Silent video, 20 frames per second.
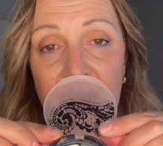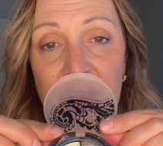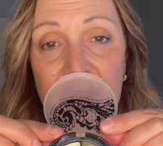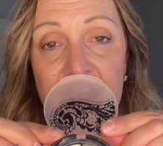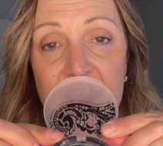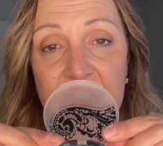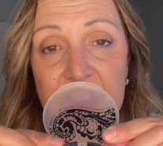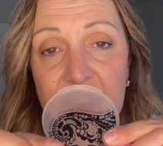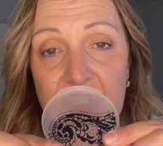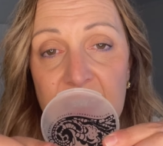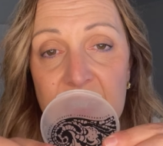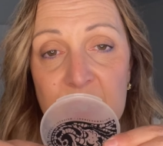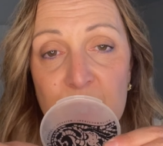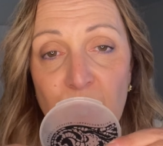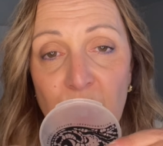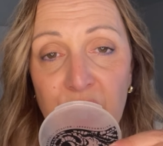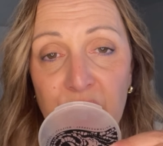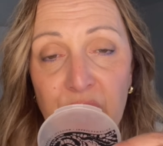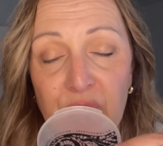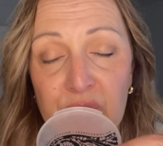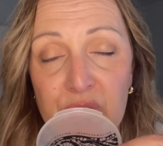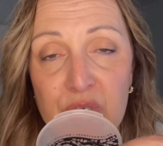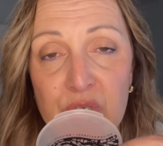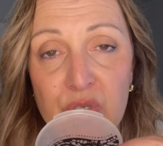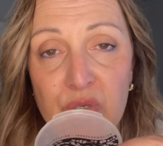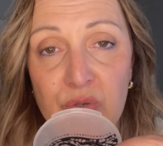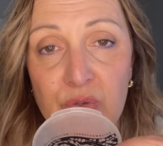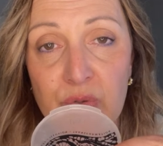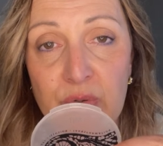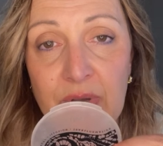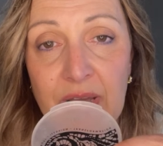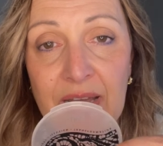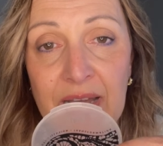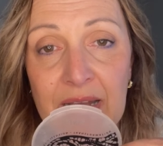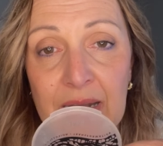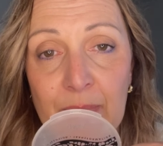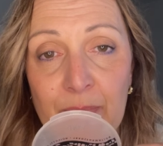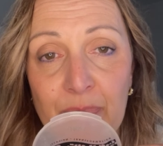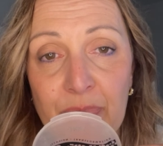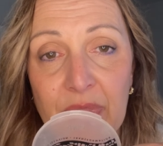This is my go-to.
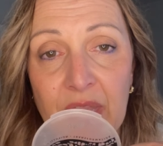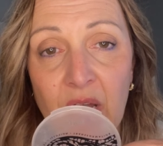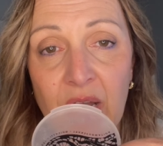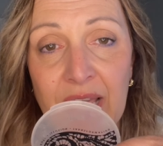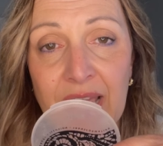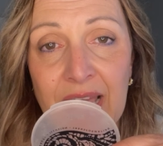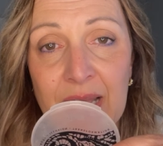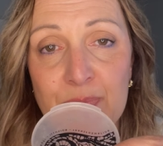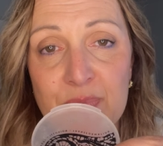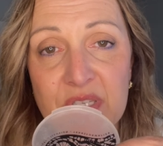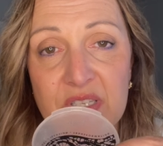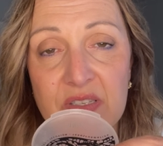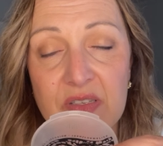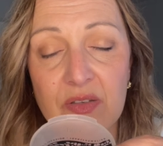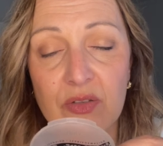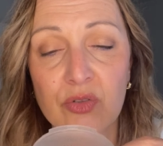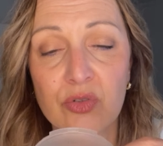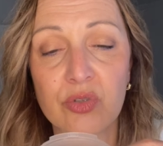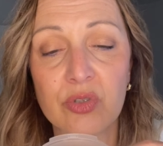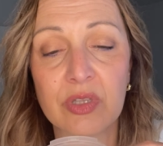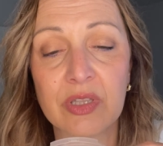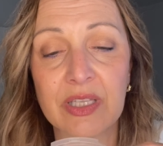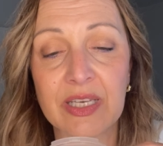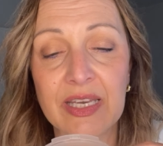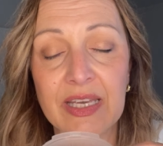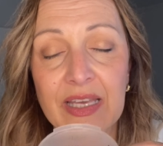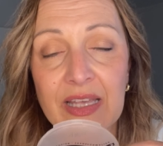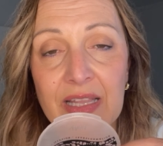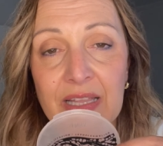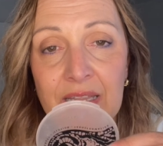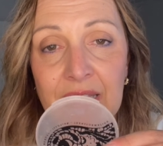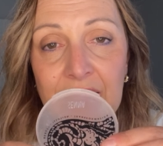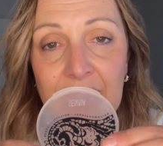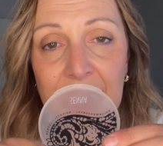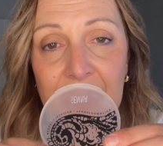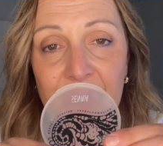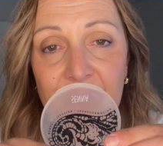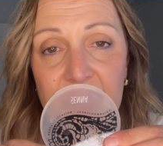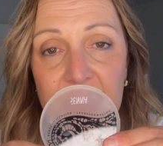I absolutely love